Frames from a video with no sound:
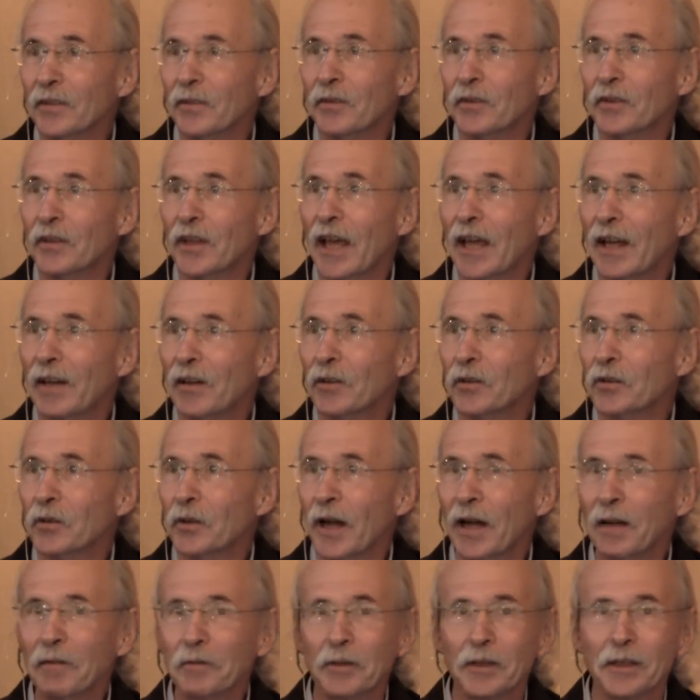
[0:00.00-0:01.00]
of Seattle
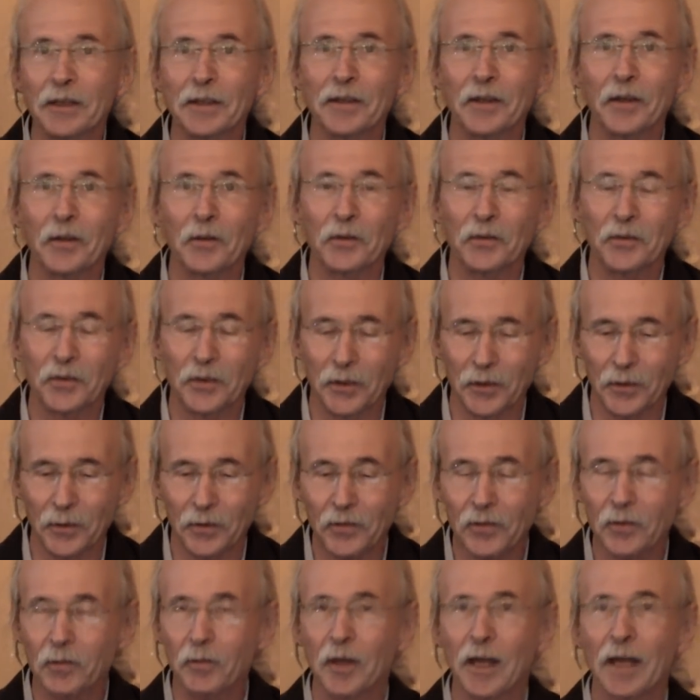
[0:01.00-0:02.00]
traffic in those
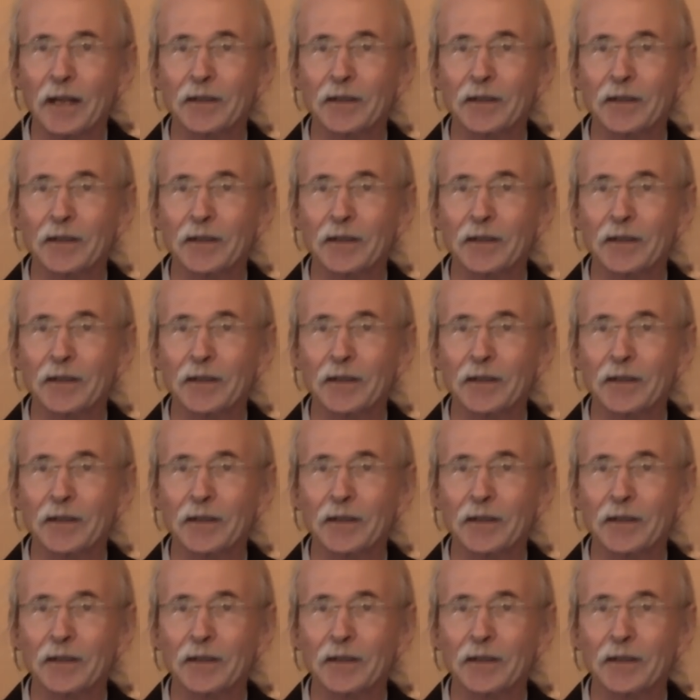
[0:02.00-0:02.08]
years that we